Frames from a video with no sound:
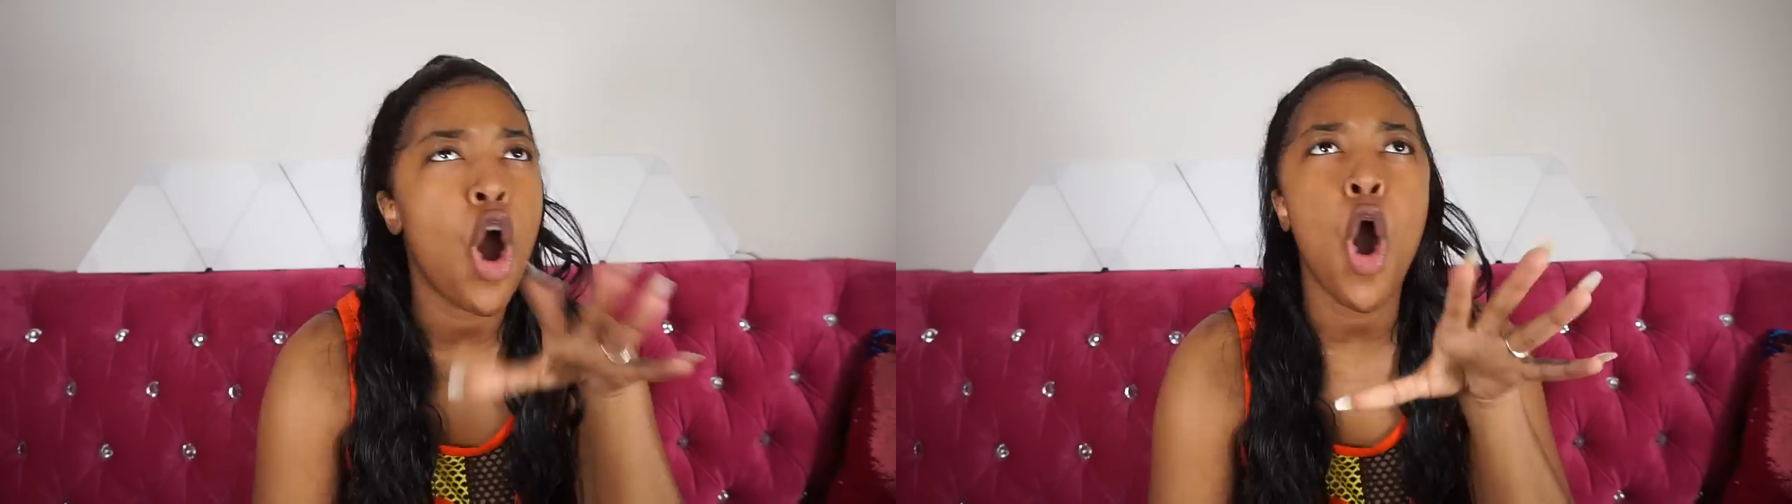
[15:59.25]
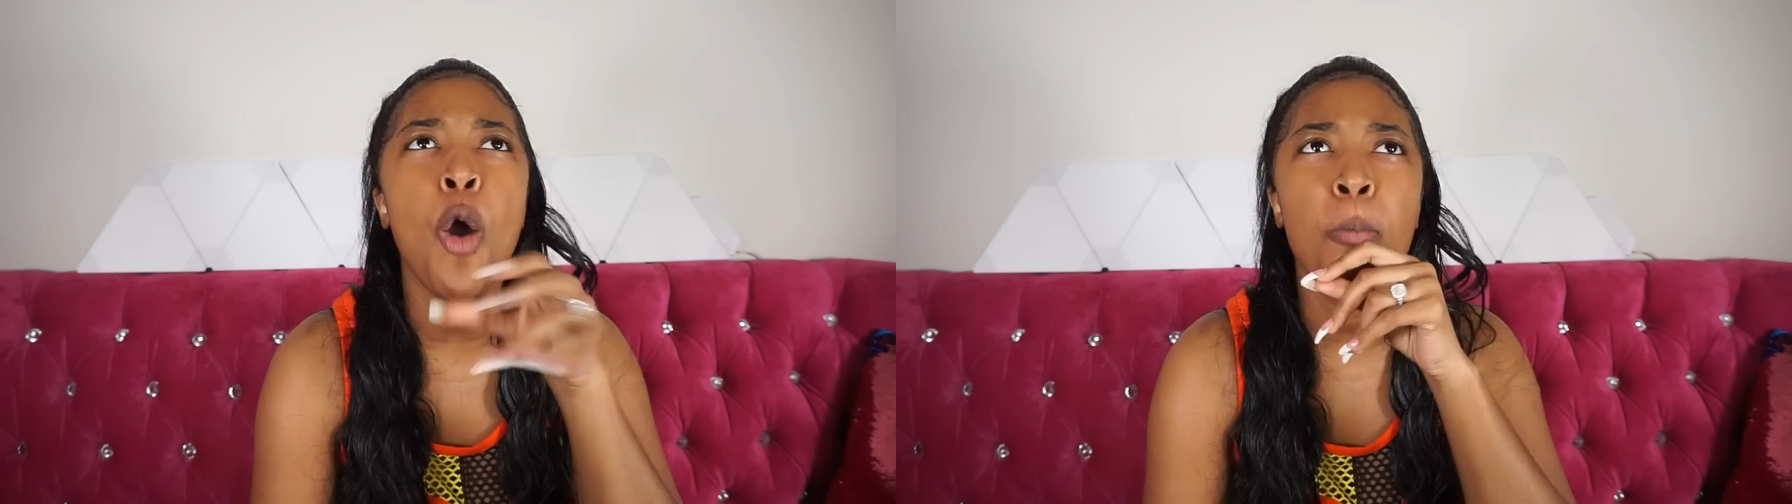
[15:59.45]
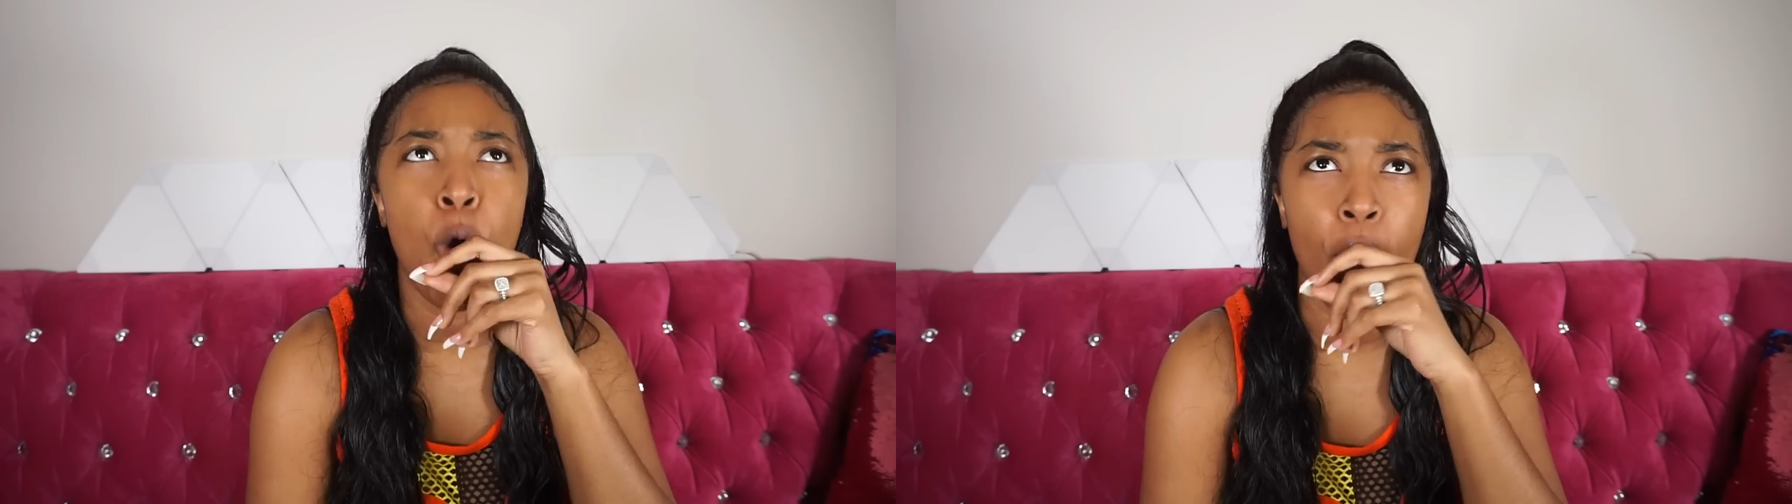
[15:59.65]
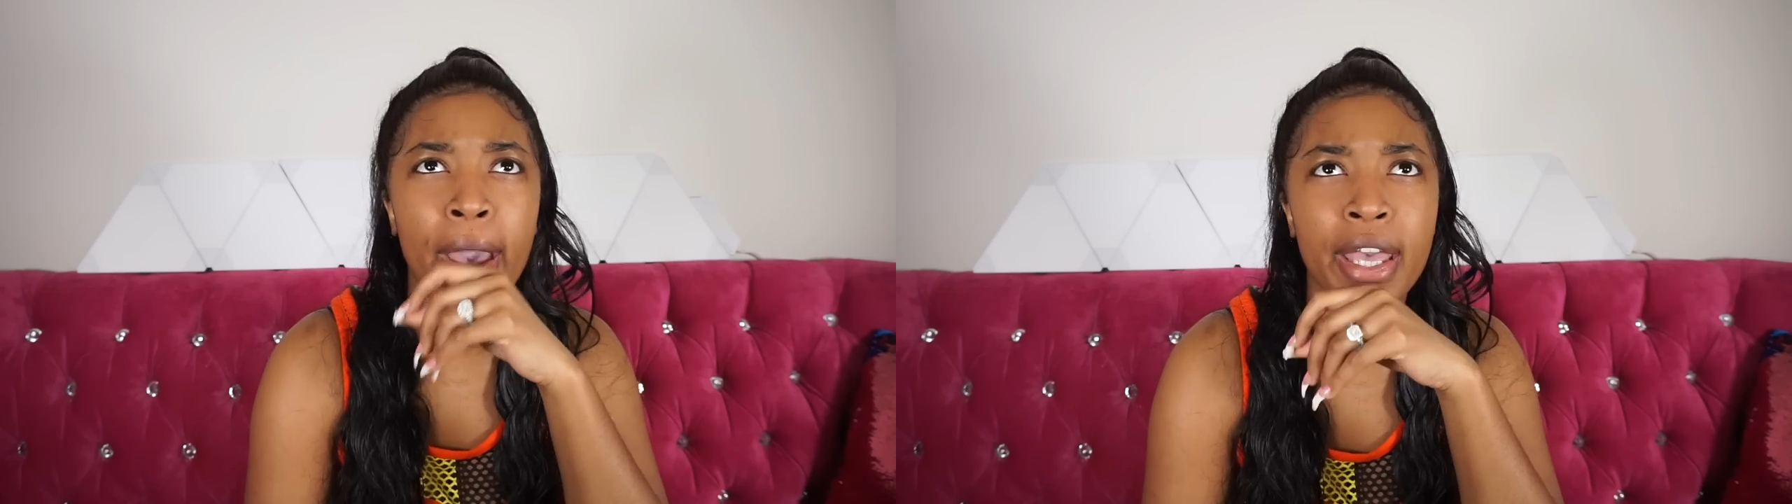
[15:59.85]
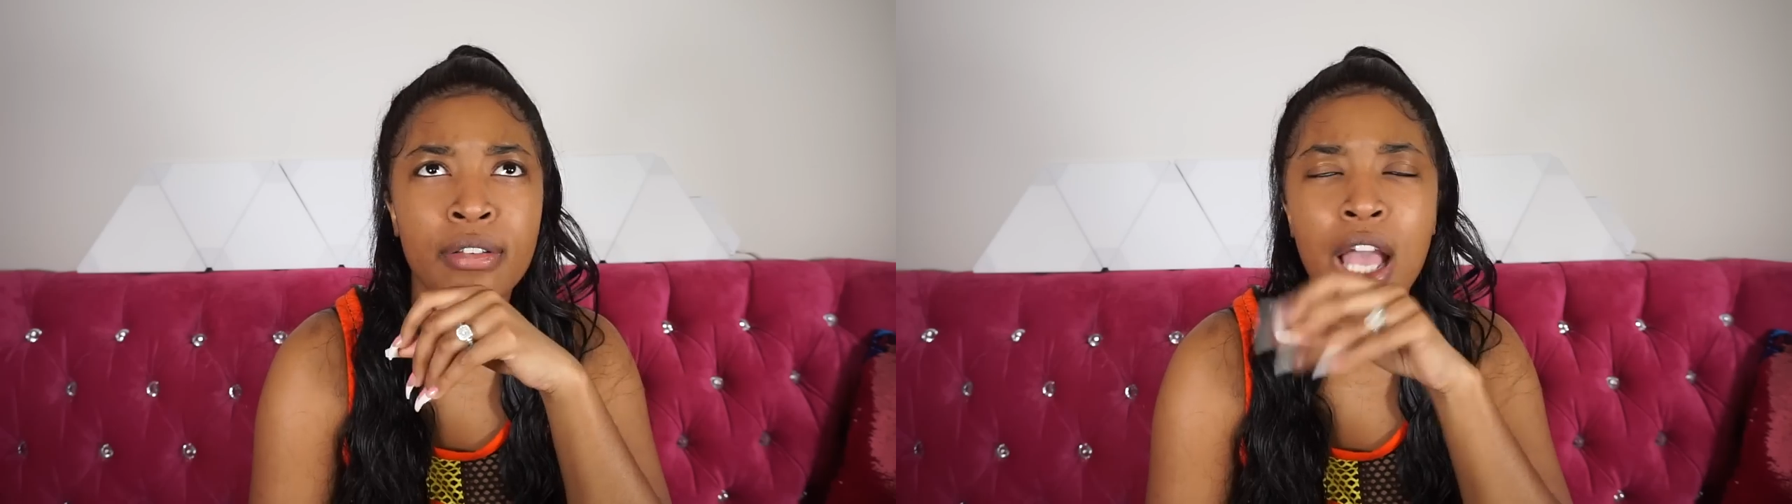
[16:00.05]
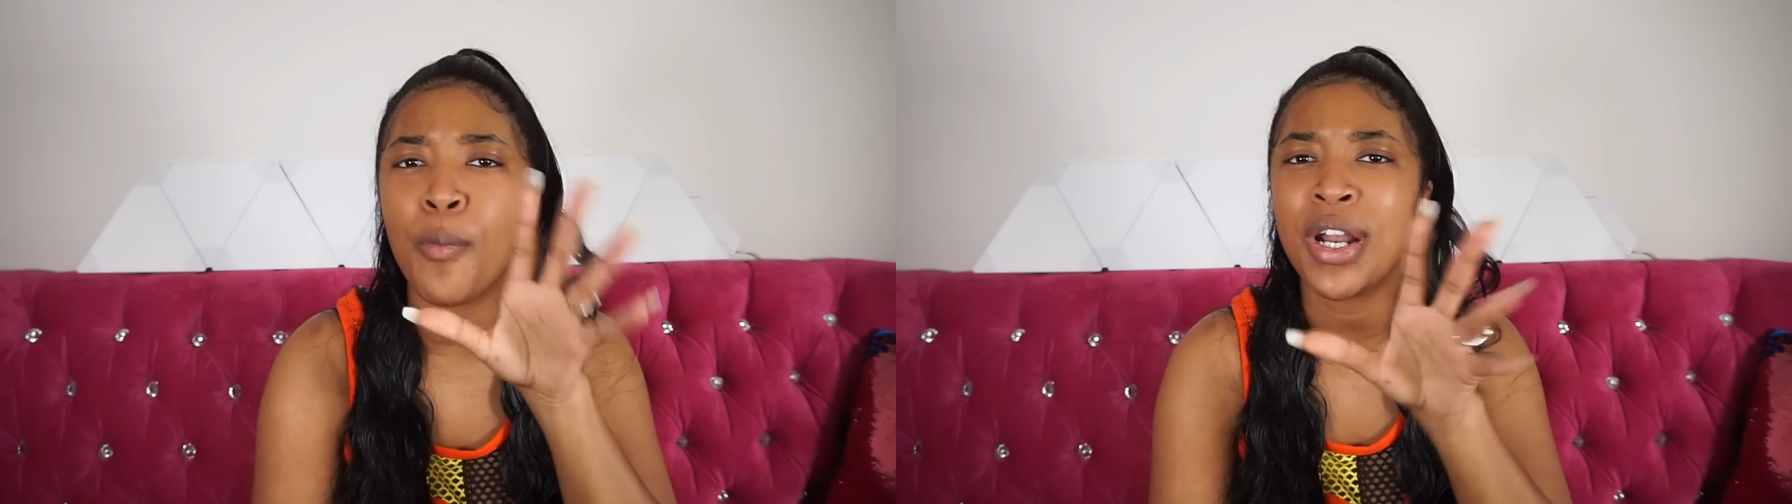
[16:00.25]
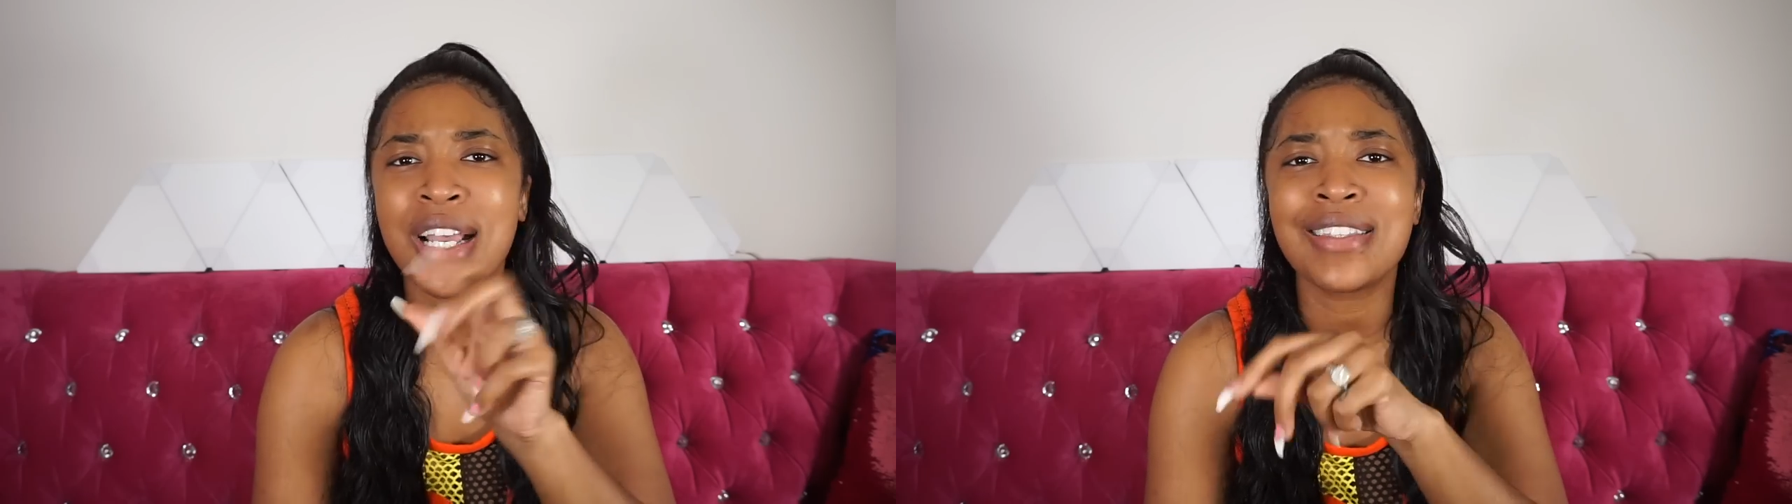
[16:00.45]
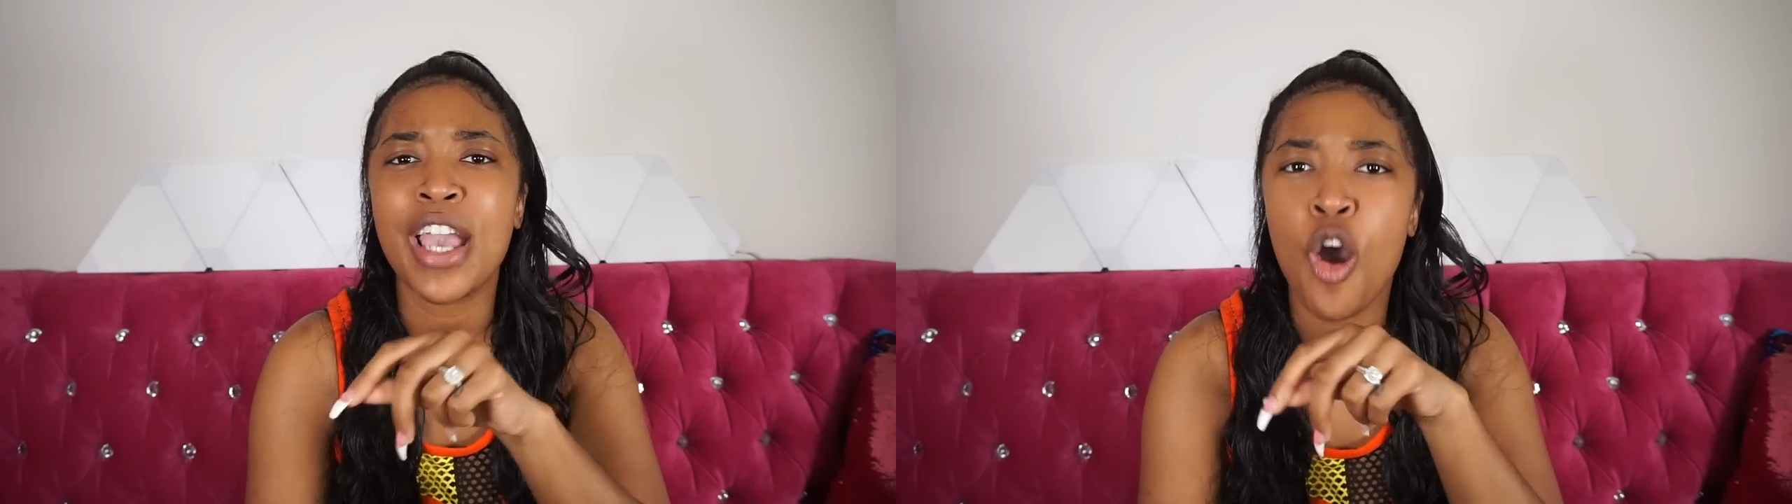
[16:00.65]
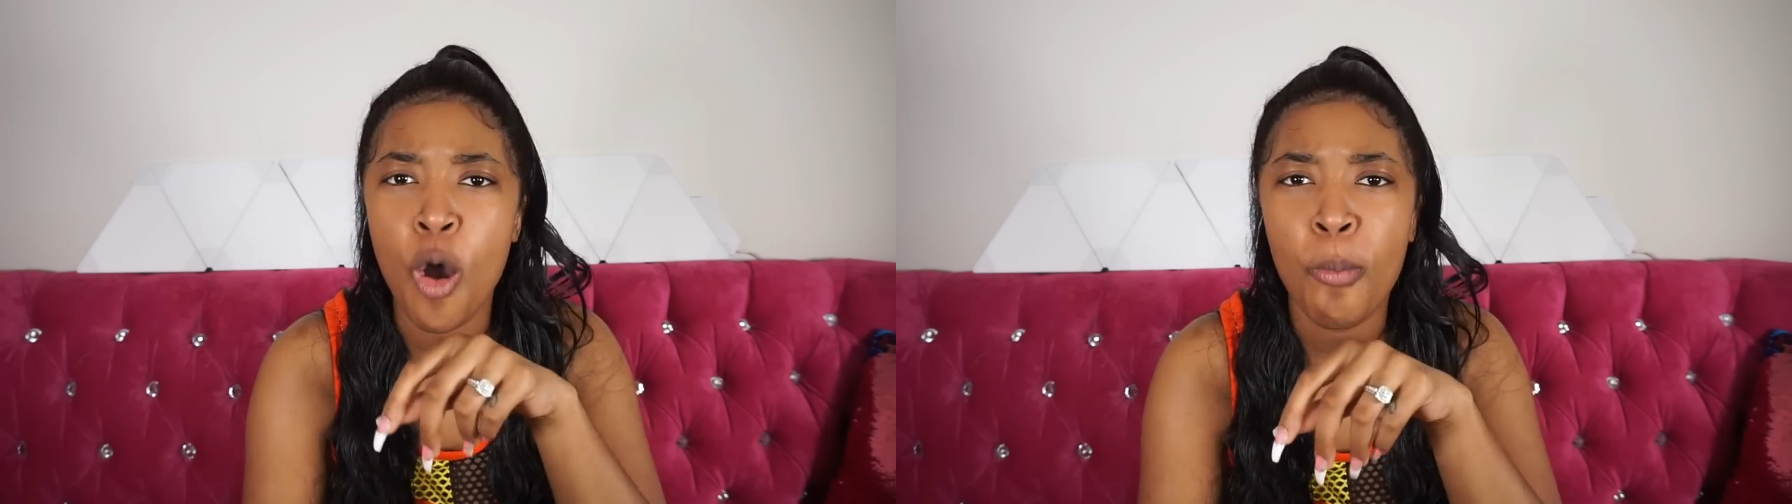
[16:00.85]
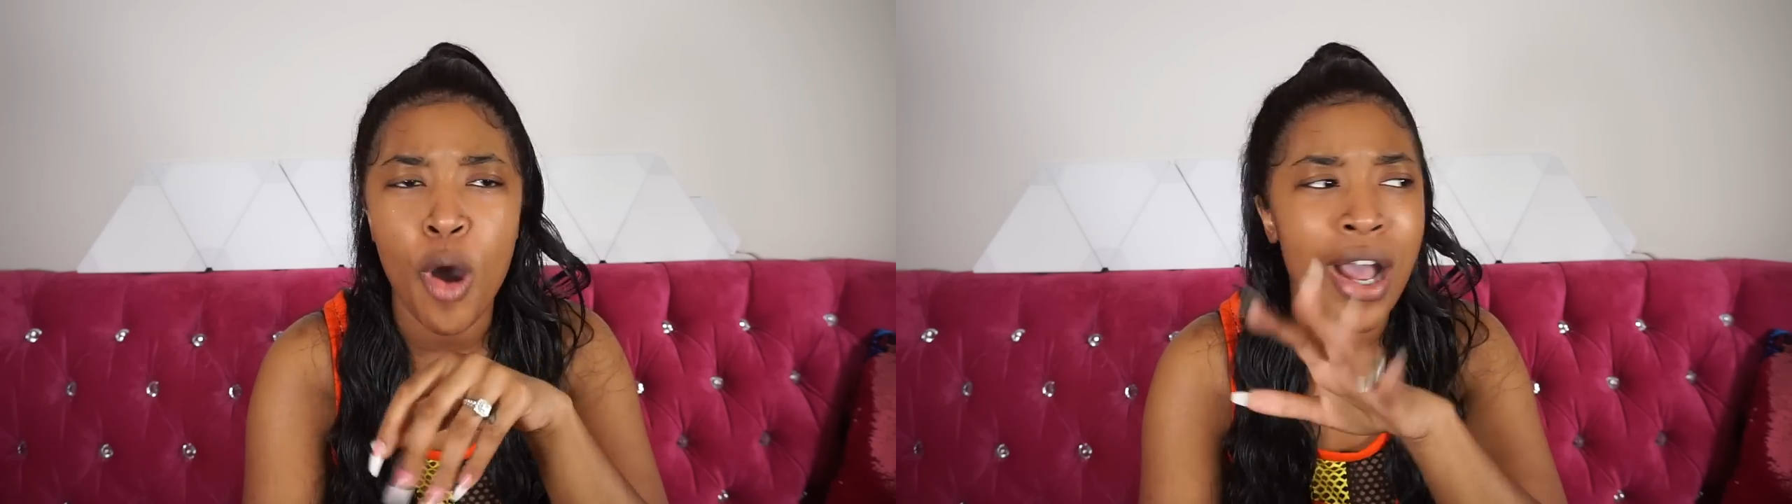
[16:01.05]
Homeboy. And when I say
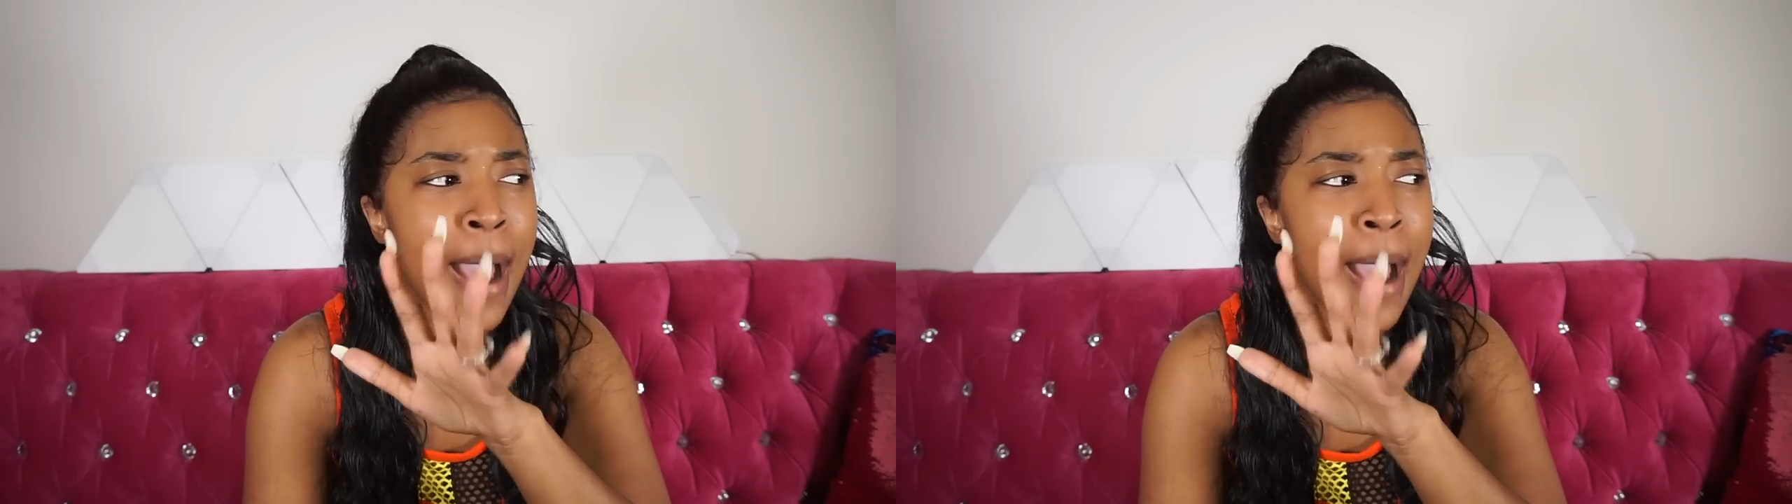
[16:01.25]
homeboy,